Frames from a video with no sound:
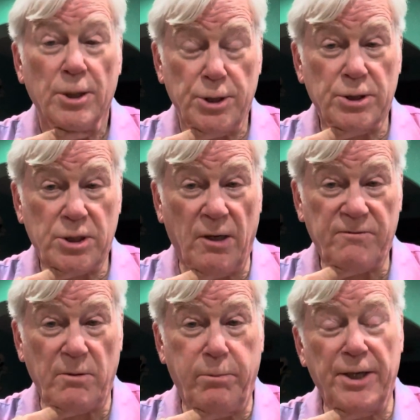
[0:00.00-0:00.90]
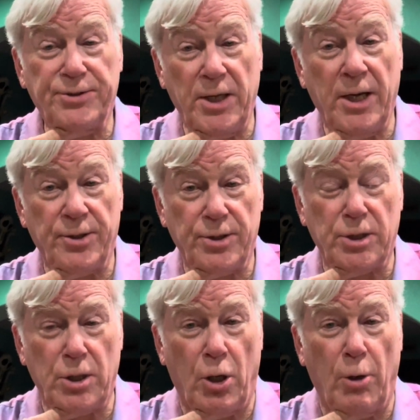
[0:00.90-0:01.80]
just comfortably at the end of the
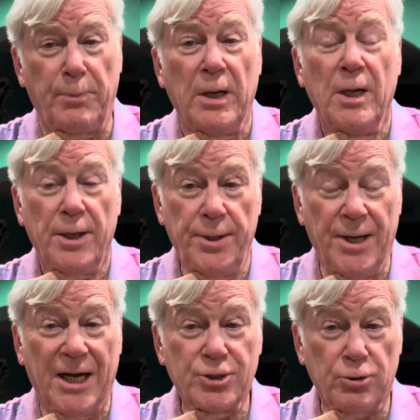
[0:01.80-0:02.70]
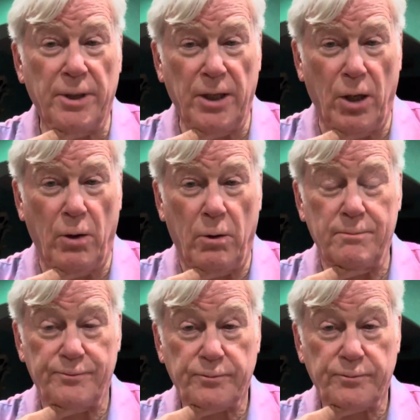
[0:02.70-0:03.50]
gulp, naturally low.